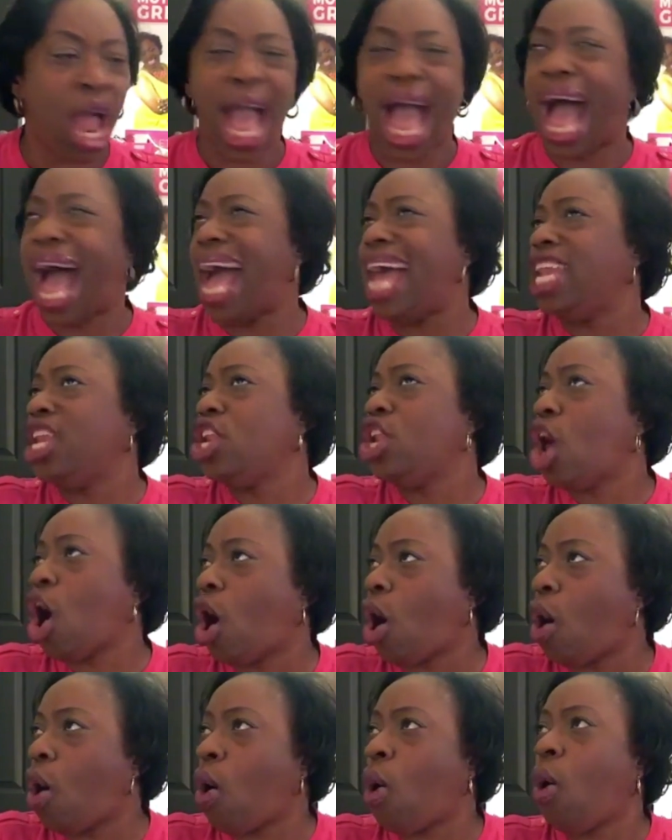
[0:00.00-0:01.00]
I
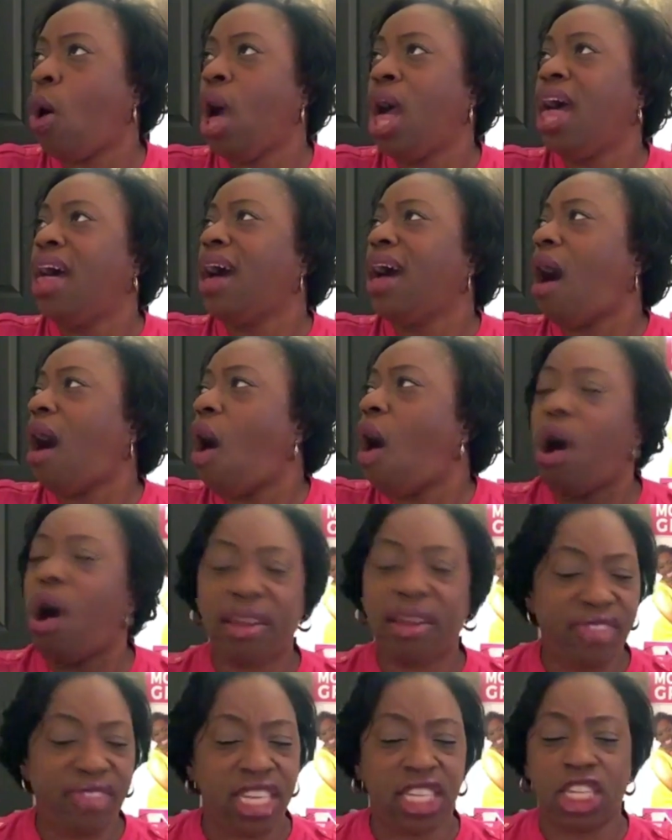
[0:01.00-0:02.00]
know all
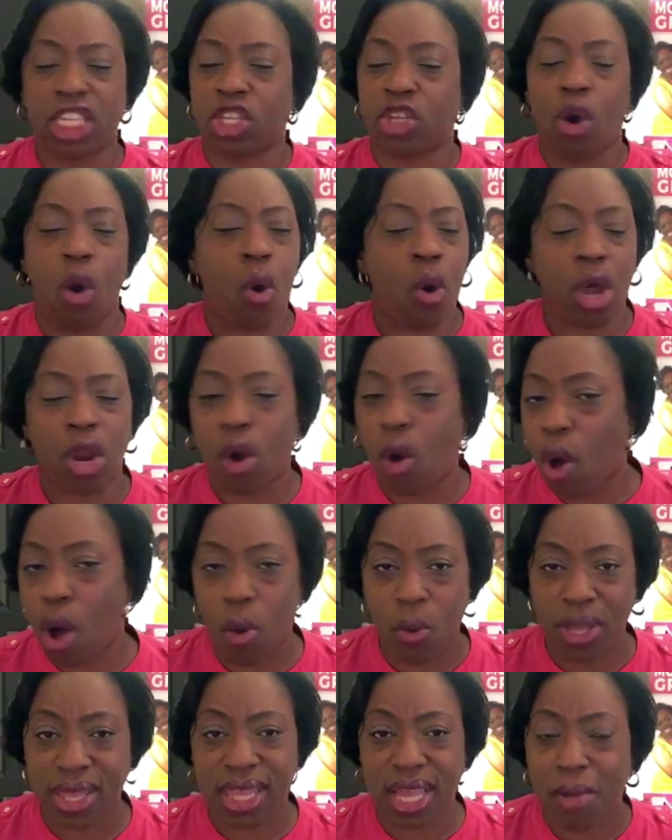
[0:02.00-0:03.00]
of this is going
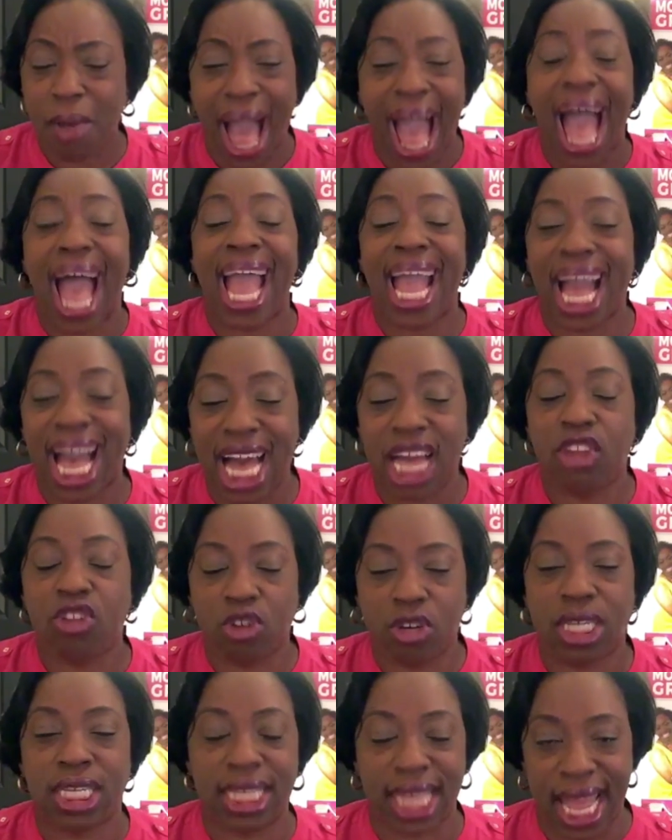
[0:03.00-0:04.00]
on with them. I
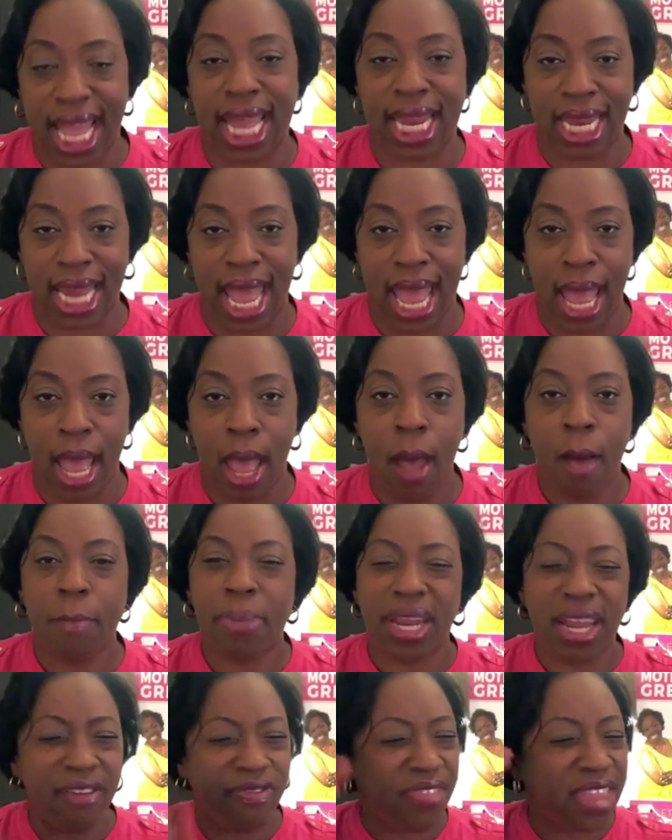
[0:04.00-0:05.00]
understand that.
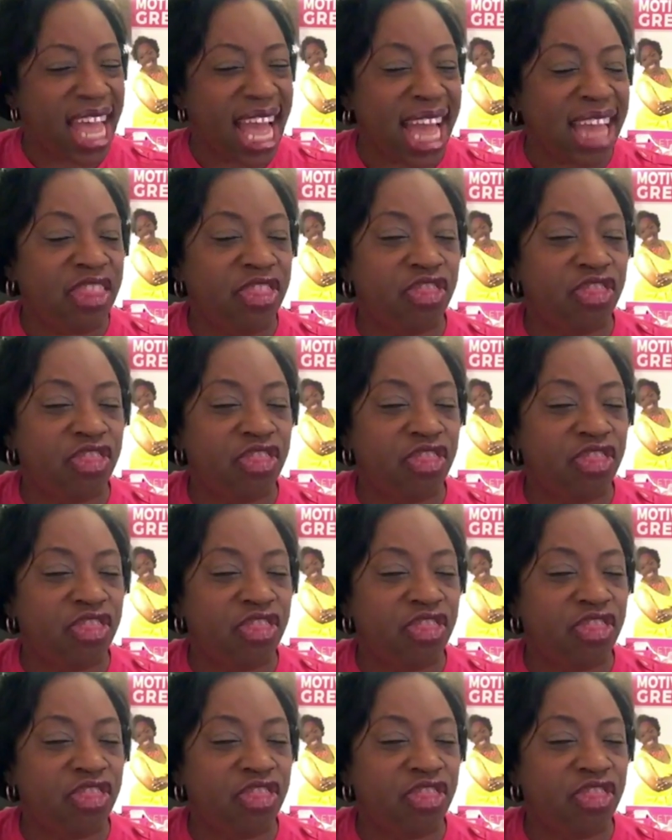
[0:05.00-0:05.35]
But if they